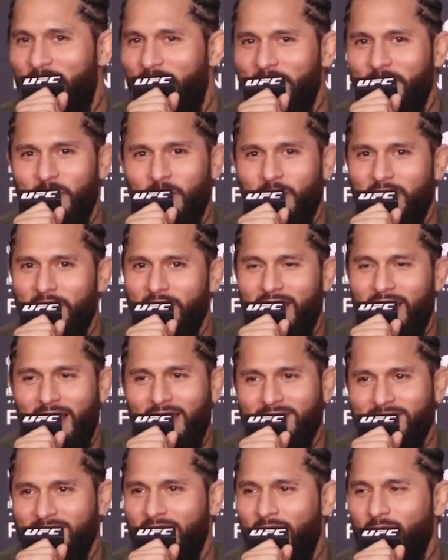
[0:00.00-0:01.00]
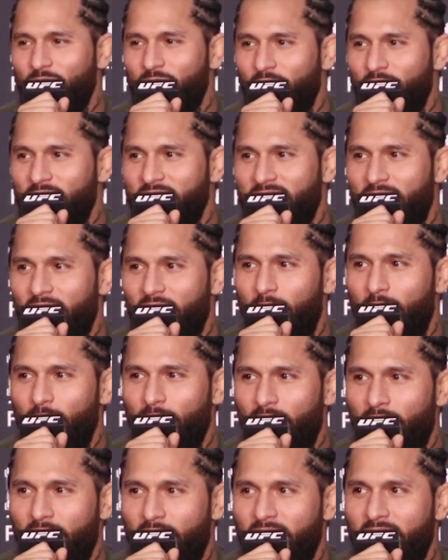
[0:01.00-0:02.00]
I don't know. I'm sure he said a
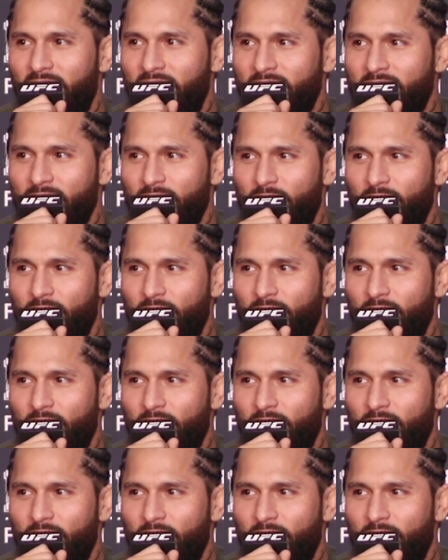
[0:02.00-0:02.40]
couple other things,